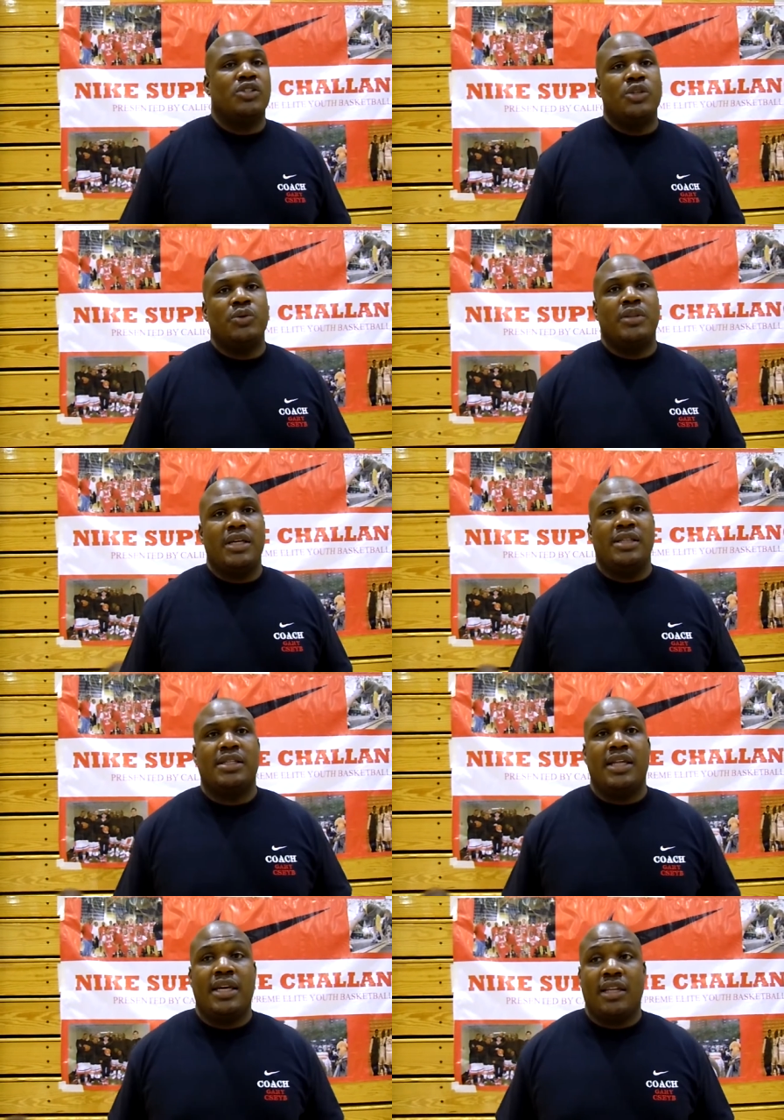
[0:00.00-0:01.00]
two things
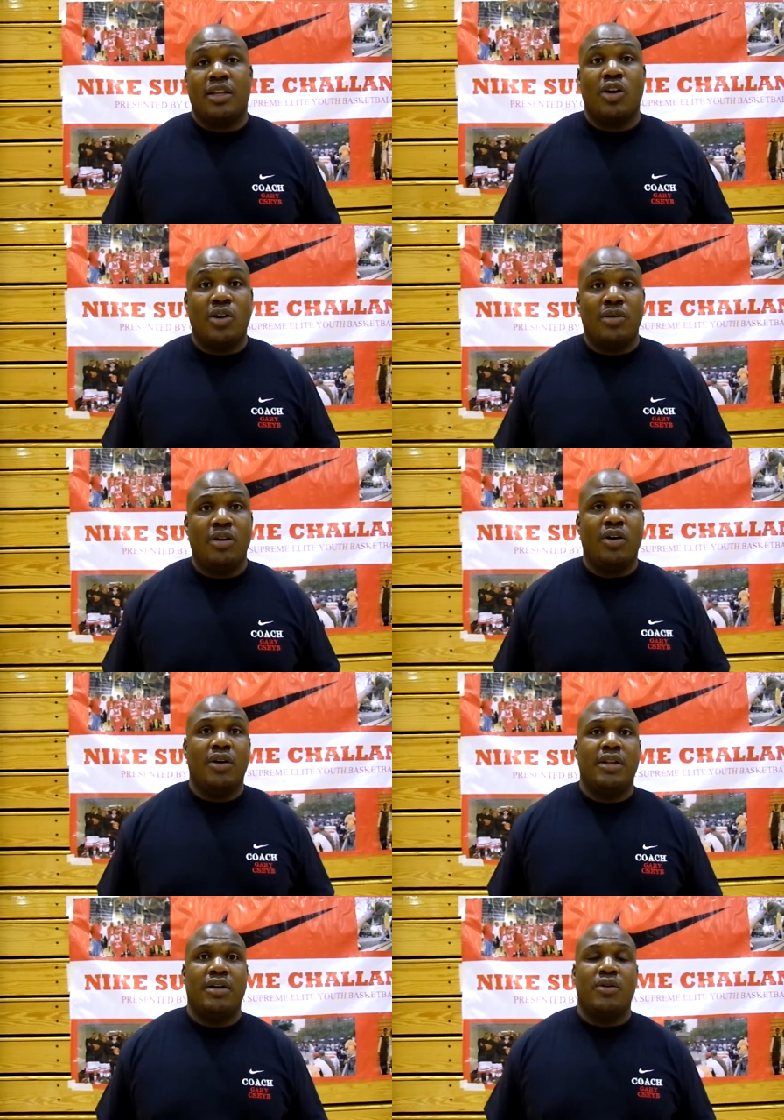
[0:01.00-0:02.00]
that they can learn
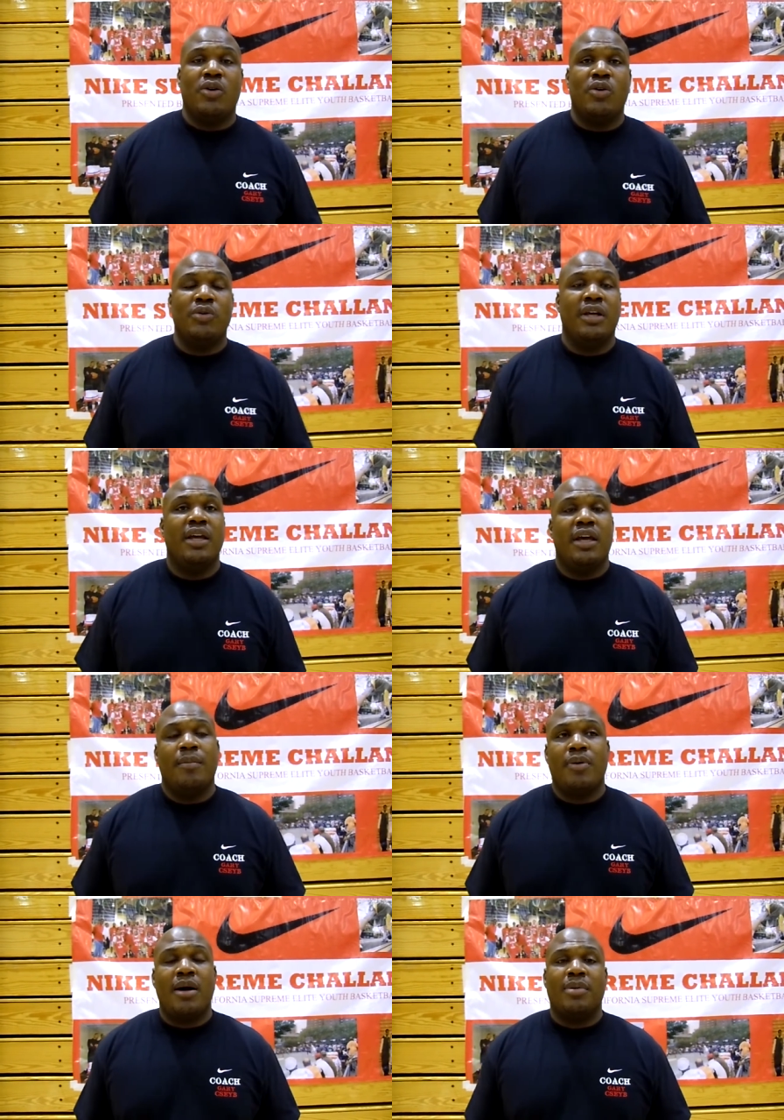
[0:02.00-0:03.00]
on their own
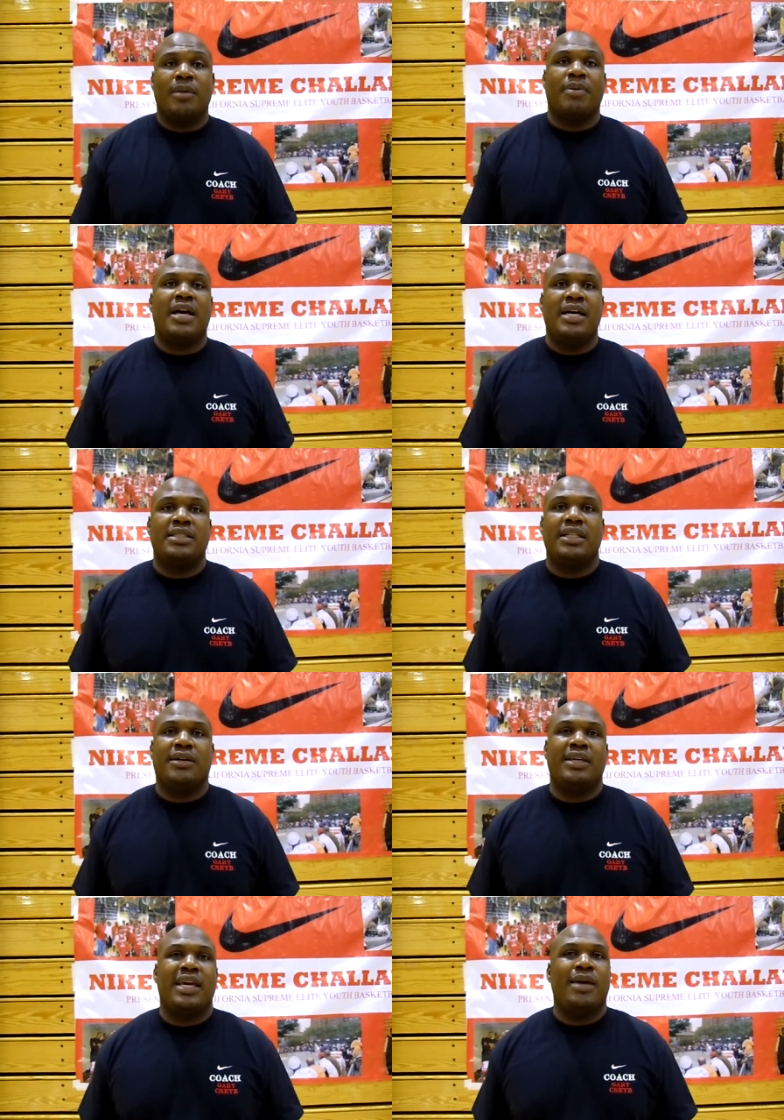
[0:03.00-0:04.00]
and probably apply to
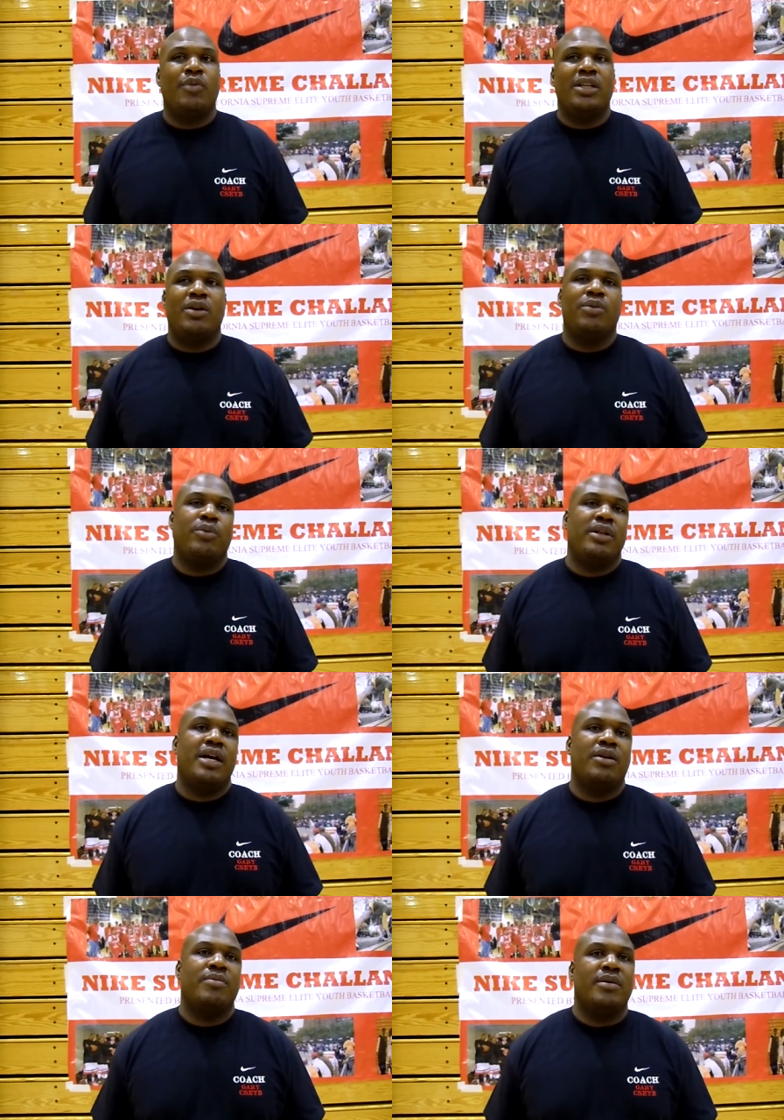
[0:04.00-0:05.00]
their game. We know that we're
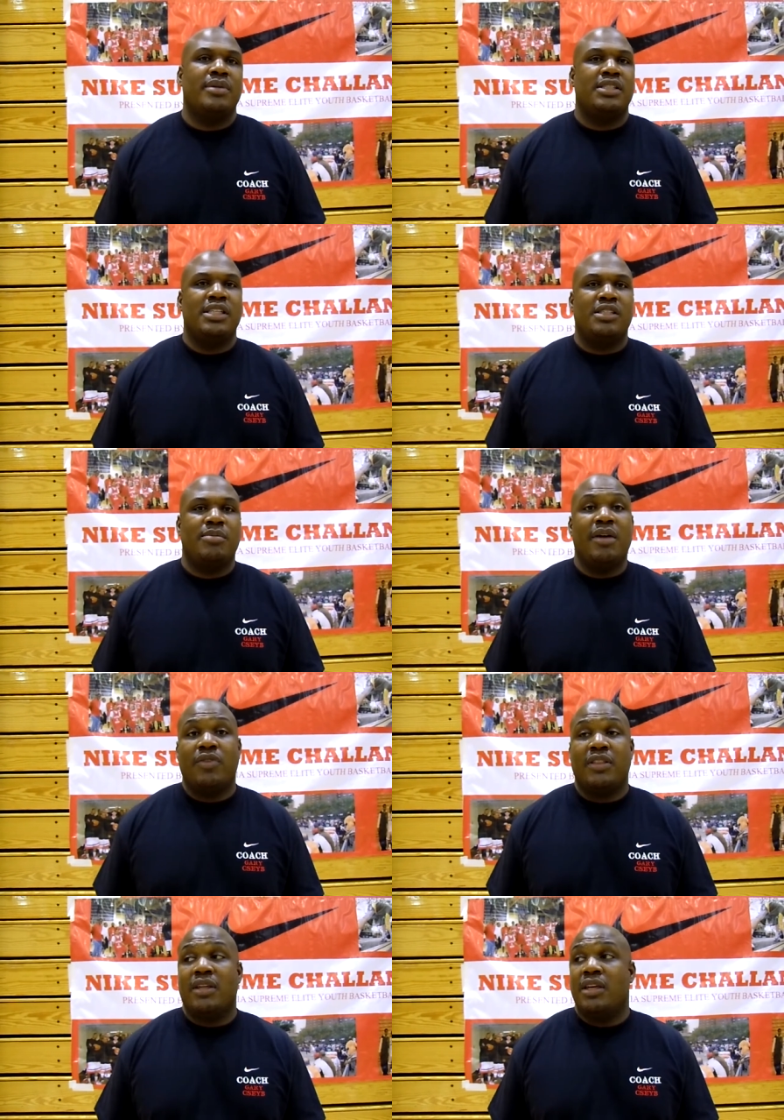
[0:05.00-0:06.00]
not going to be able to teach them
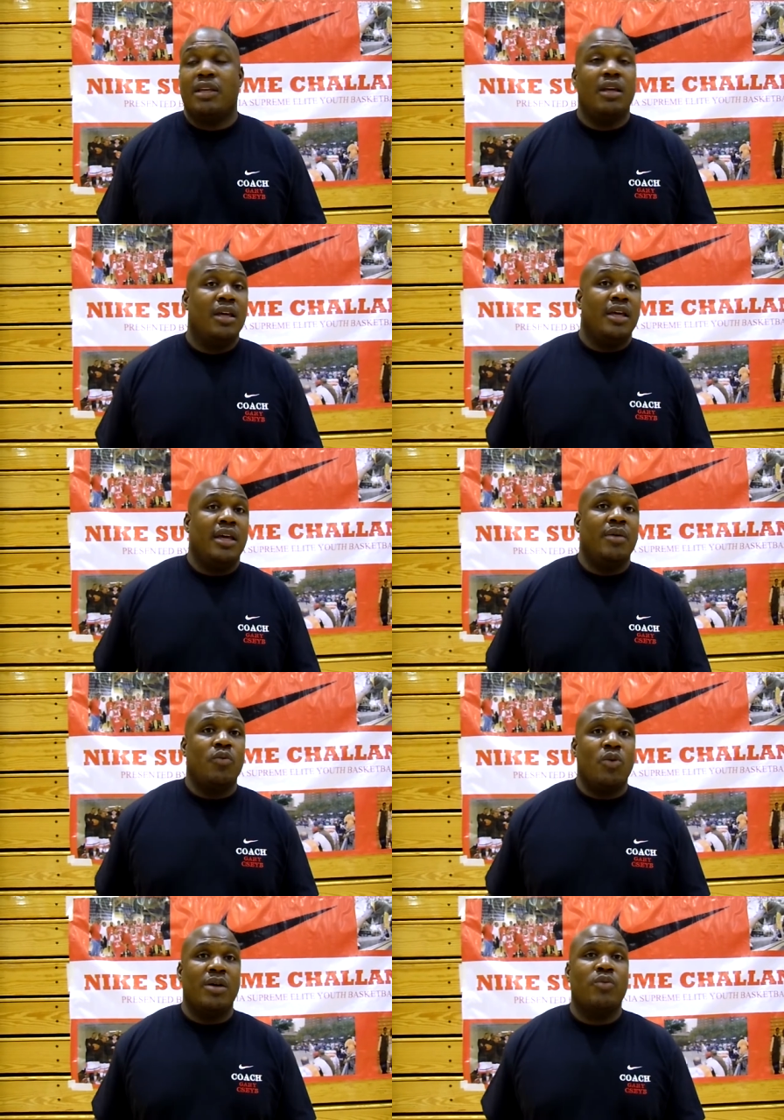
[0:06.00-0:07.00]
everything in
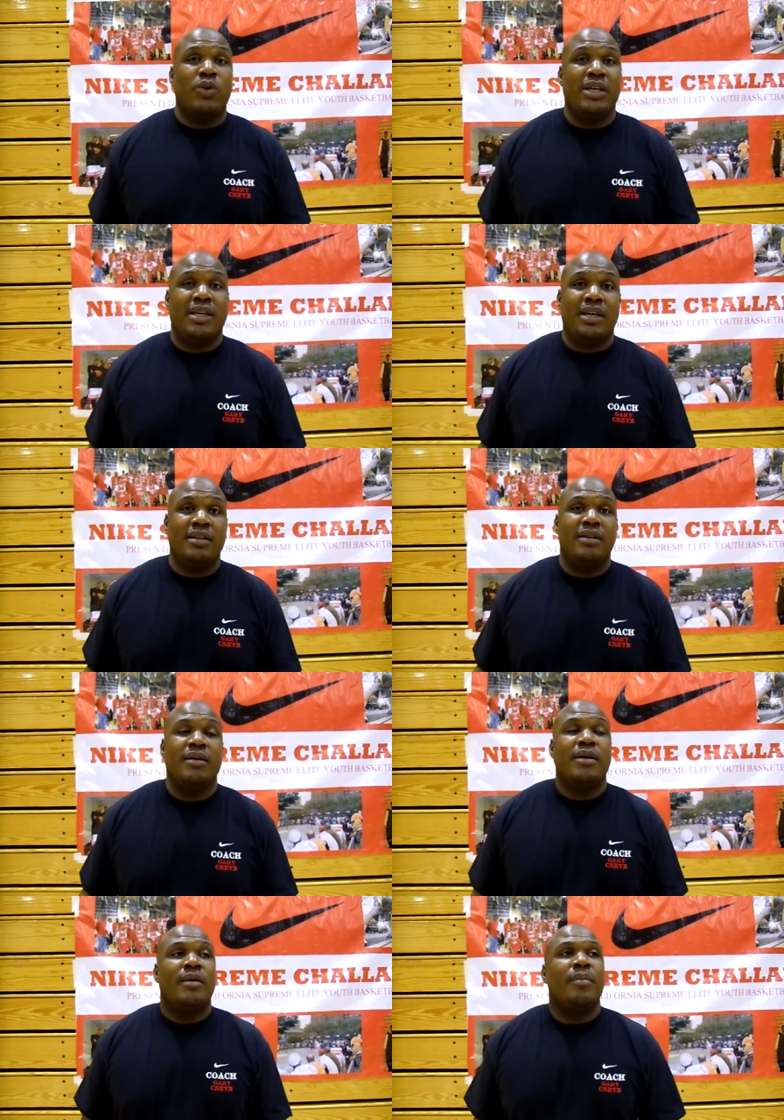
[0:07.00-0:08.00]
one weekend,
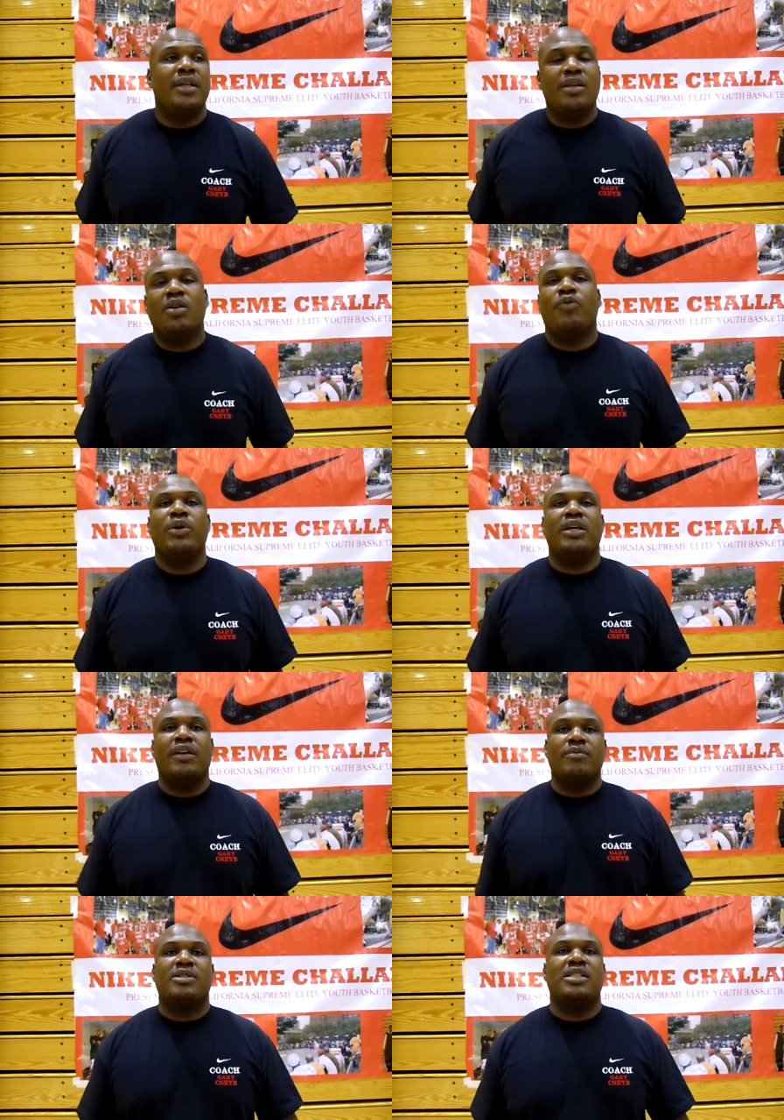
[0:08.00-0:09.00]
but if we can
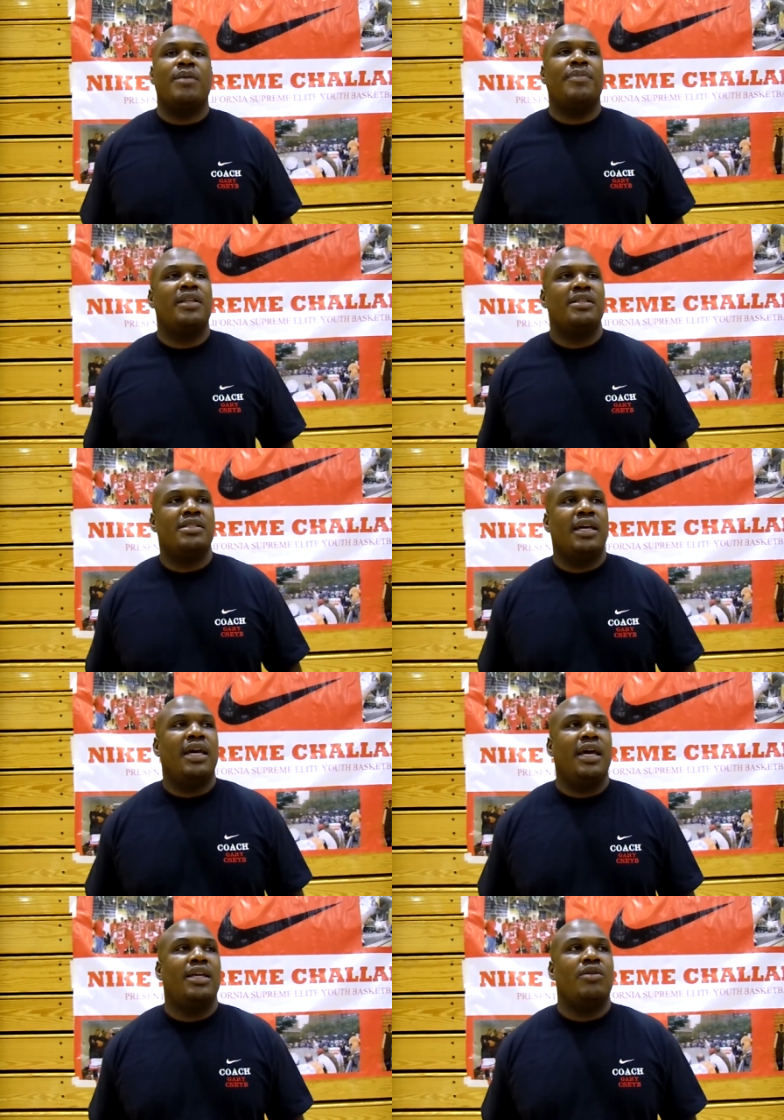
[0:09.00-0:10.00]
give them something to say,
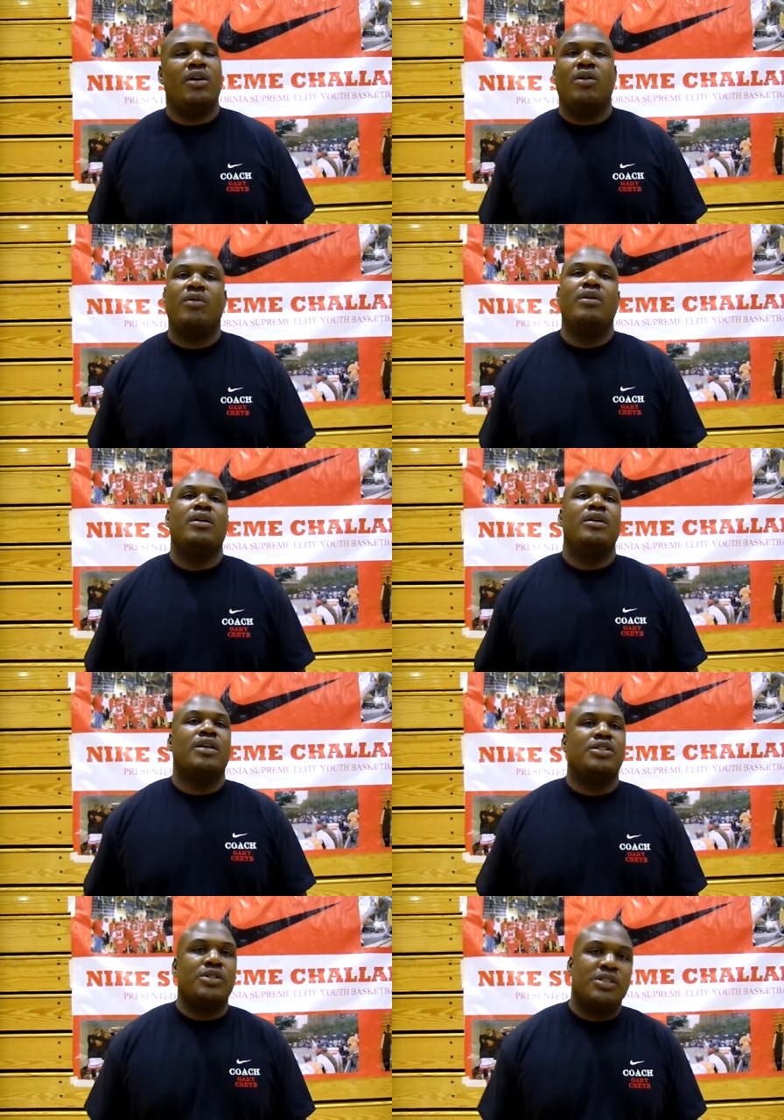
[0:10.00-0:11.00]
hey, get your